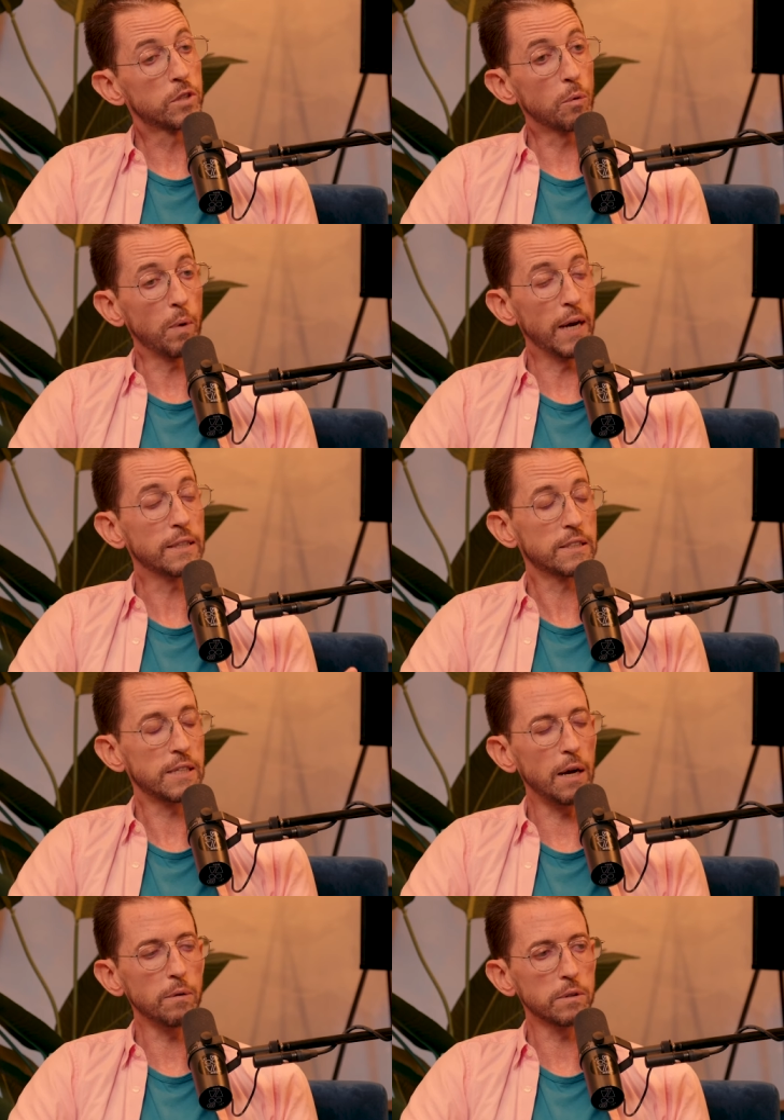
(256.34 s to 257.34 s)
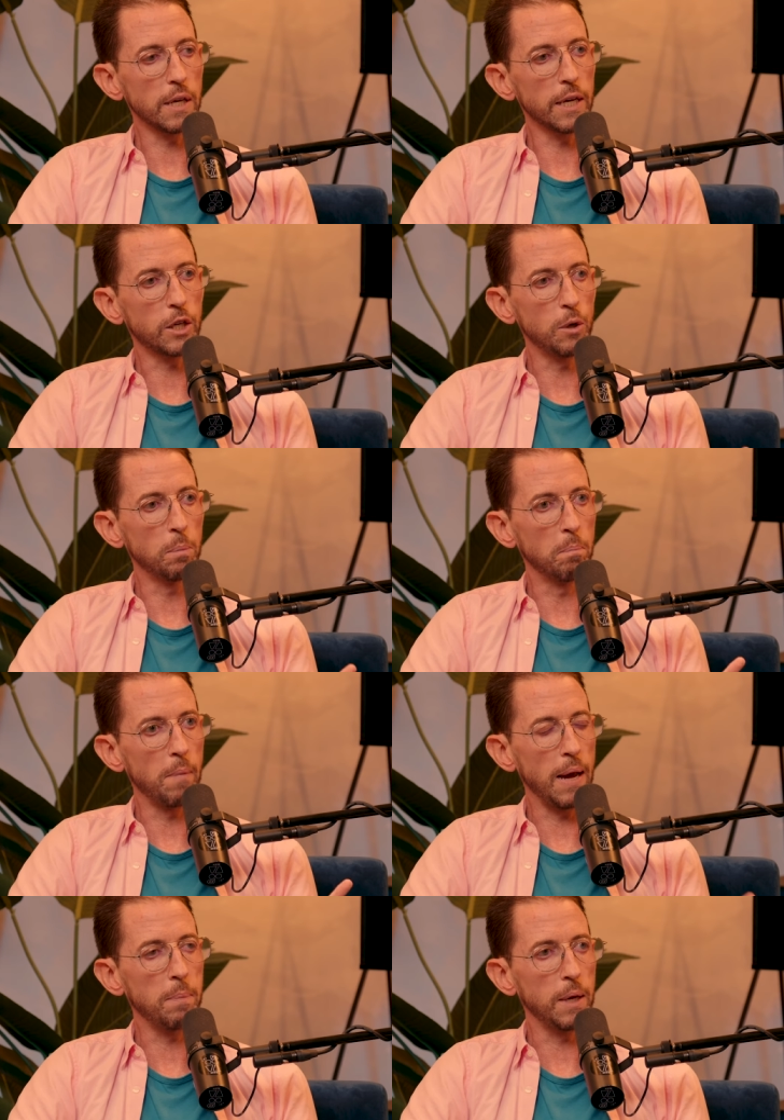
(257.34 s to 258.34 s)
so it sounds like you
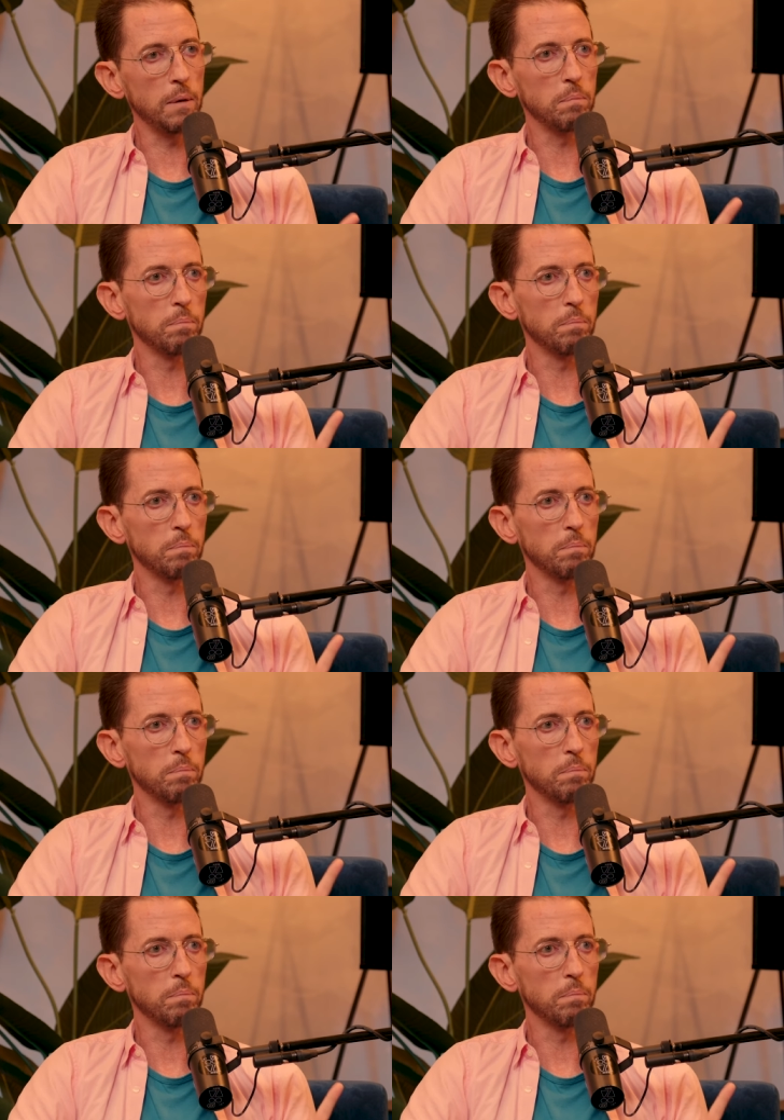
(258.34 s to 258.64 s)
maybe